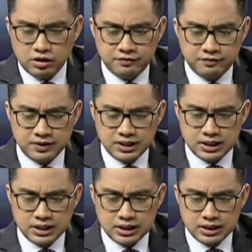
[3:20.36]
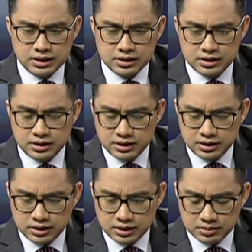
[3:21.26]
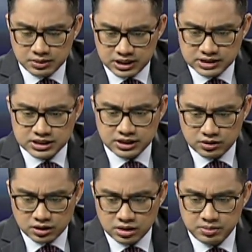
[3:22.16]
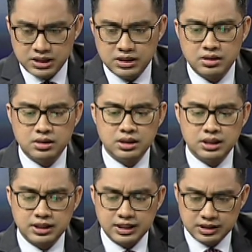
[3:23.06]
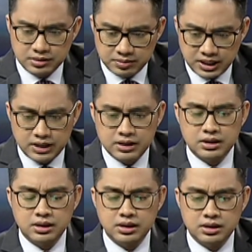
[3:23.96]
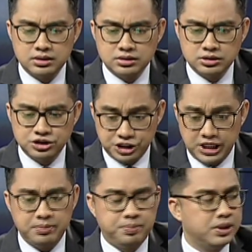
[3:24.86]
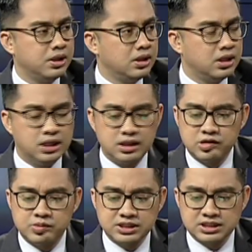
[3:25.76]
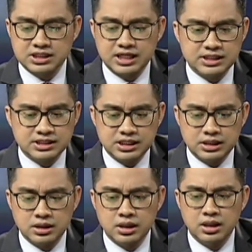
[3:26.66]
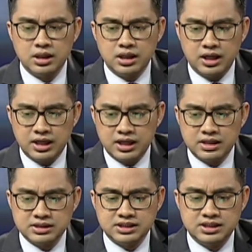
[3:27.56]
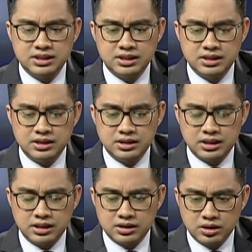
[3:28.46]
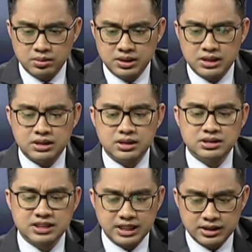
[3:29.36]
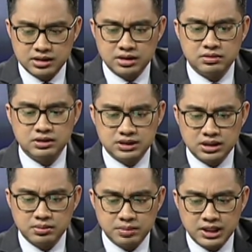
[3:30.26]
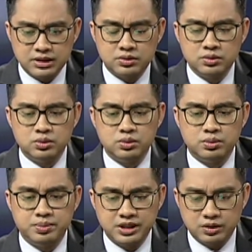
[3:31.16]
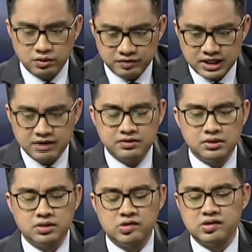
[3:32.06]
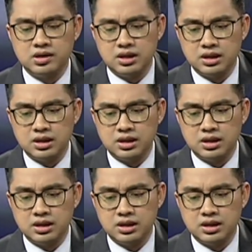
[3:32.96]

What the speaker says: of the Malaysian economy getting back in shape. This person's asking, has the economic cycle returned back to pre-COVID levels?